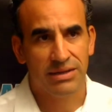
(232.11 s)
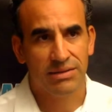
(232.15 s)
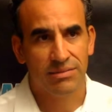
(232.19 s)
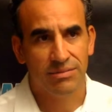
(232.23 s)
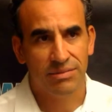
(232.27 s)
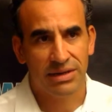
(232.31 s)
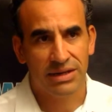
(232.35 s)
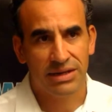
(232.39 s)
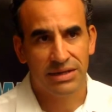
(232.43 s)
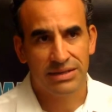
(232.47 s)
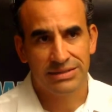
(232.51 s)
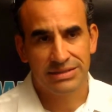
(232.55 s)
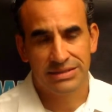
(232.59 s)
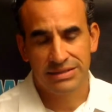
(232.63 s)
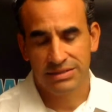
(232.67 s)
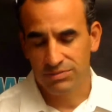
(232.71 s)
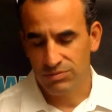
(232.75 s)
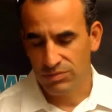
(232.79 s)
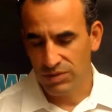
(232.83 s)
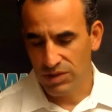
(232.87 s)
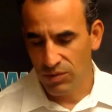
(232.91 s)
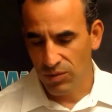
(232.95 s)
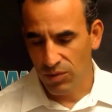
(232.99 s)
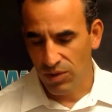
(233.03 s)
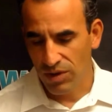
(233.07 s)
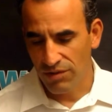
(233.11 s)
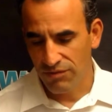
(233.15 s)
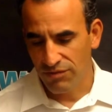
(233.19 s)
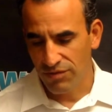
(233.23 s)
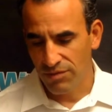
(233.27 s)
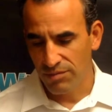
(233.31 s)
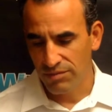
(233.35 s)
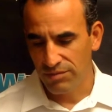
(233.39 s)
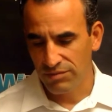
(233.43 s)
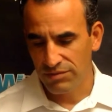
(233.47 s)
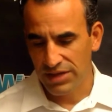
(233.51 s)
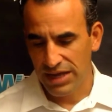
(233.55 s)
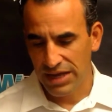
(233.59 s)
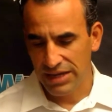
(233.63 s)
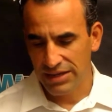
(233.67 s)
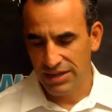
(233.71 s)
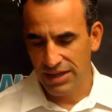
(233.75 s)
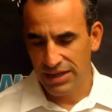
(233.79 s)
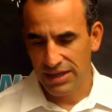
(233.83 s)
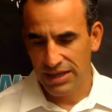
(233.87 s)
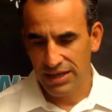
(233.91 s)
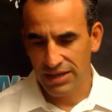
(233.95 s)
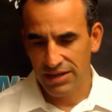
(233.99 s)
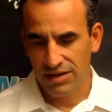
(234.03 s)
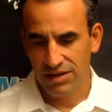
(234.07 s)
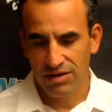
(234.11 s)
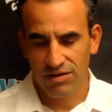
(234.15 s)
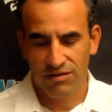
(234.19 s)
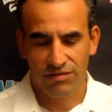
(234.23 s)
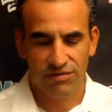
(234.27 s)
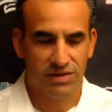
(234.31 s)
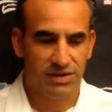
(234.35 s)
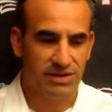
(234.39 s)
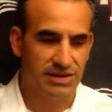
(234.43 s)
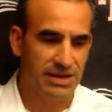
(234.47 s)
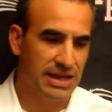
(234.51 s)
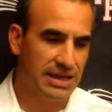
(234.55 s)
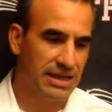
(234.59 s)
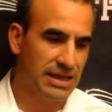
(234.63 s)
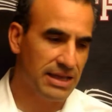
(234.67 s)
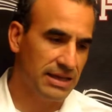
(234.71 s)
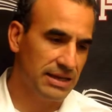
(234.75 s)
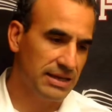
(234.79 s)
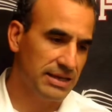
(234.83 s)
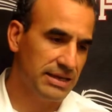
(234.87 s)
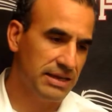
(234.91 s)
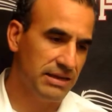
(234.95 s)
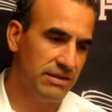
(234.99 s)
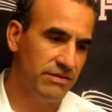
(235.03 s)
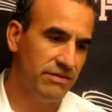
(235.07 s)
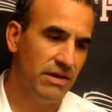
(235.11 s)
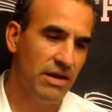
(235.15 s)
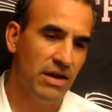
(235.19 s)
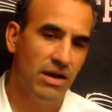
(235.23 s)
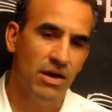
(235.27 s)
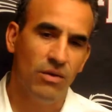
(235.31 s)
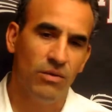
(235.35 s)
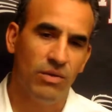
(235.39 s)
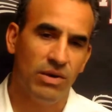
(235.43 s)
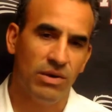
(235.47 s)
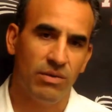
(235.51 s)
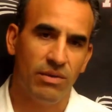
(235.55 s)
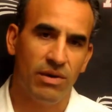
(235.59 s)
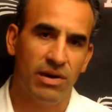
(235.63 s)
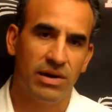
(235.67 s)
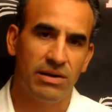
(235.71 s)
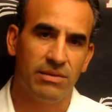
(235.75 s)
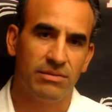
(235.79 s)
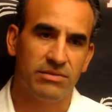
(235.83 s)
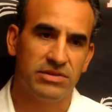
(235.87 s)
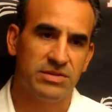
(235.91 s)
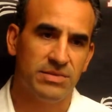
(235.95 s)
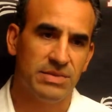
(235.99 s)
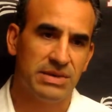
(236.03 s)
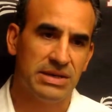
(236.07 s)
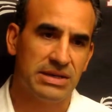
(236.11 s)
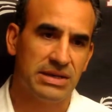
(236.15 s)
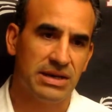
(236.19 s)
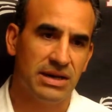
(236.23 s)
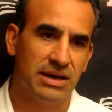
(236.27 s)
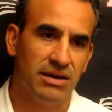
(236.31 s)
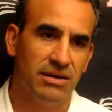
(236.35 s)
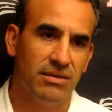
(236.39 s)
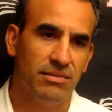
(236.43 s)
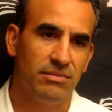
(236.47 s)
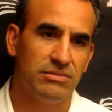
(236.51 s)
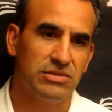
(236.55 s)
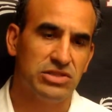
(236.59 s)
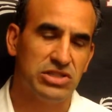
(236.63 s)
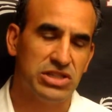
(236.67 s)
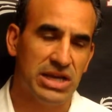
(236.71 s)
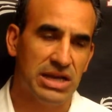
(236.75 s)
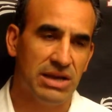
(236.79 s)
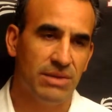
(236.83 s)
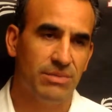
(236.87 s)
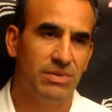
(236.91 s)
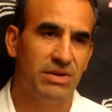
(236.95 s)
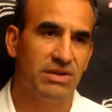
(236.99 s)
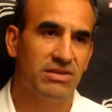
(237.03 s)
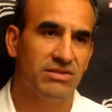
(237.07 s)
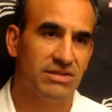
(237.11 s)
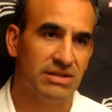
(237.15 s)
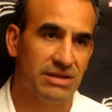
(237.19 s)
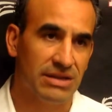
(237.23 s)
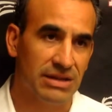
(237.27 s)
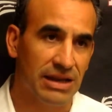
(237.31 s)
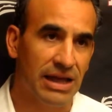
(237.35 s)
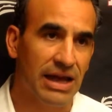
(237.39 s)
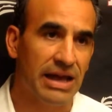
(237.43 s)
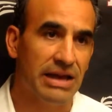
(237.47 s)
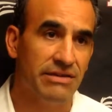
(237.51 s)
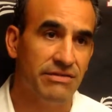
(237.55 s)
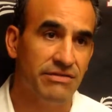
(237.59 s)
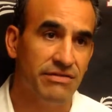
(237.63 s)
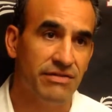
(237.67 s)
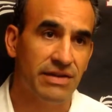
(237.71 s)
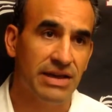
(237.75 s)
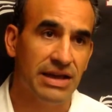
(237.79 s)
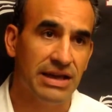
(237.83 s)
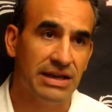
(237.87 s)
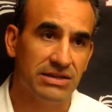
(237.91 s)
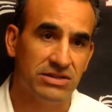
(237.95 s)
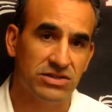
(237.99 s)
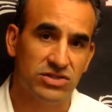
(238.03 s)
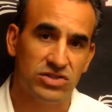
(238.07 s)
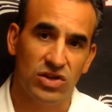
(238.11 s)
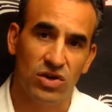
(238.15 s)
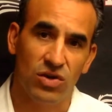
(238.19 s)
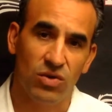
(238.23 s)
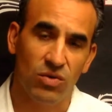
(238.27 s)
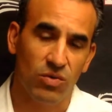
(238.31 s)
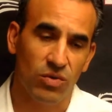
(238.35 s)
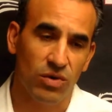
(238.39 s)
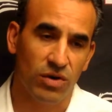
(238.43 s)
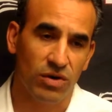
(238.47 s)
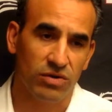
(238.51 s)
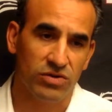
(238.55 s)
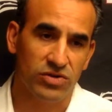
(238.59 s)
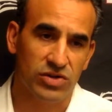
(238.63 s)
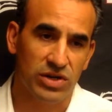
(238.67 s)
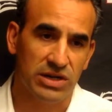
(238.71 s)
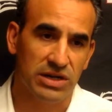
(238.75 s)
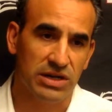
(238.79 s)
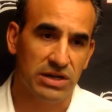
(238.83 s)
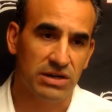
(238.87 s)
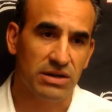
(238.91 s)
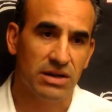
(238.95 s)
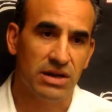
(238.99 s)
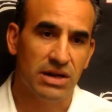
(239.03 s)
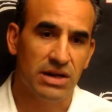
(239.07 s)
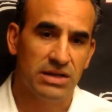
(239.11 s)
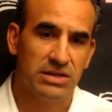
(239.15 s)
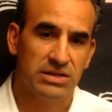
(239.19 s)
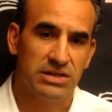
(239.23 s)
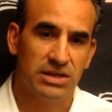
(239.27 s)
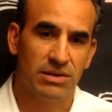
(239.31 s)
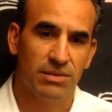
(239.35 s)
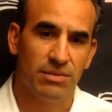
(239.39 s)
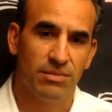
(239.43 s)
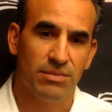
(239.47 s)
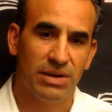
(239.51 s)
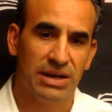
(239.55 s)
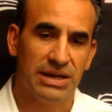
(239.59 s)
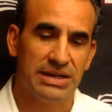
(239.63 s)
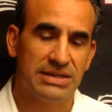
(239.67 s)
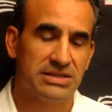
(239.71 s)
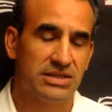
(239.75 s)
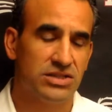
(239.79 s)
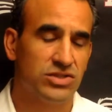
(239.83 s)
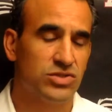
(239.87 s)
Because we want, from the day they get here, from the day they leave, we want them to become champions in life. And so we're trying to blaze the